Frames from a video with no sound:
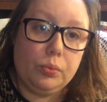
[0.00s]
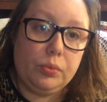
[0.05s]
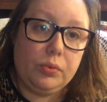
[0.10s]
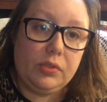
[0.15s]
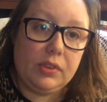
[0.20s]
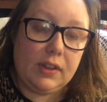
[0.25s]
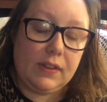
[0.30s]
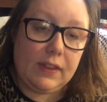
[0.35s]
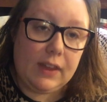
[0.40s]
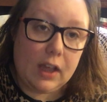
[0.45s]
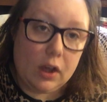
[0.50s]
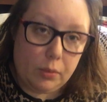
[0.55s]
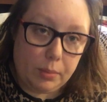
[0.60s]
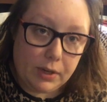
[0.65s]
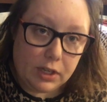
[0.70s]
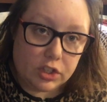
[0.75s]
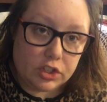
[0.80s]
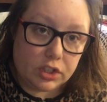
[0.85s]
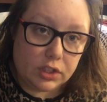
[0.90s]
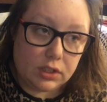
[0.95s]
see the
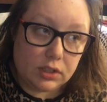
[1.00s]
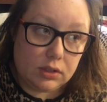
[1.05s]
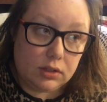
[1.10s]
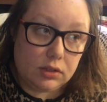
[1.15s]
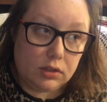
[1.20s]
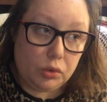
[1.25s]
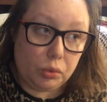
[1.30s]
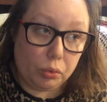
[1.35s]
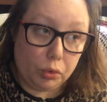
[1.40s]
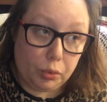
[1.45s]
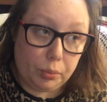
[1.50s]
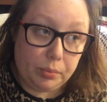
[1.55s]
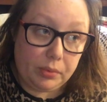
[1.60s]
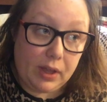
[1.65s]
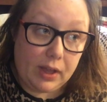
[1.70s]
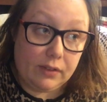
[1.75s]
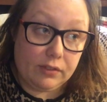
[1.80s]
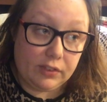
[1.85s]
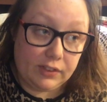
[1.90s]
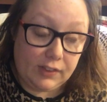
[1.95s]
outpatient group
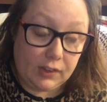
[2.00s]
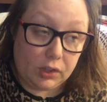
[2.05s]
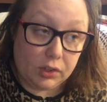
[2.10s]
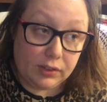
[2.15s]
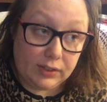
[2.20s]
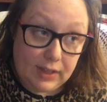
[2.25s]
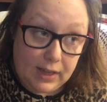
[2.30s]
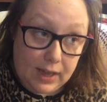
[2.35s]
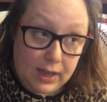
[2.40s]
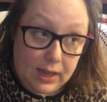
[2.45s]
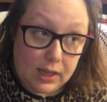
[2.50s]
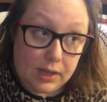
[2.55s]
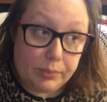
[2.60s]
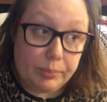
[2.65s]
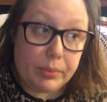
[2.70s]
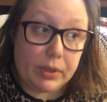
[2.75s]
every single day,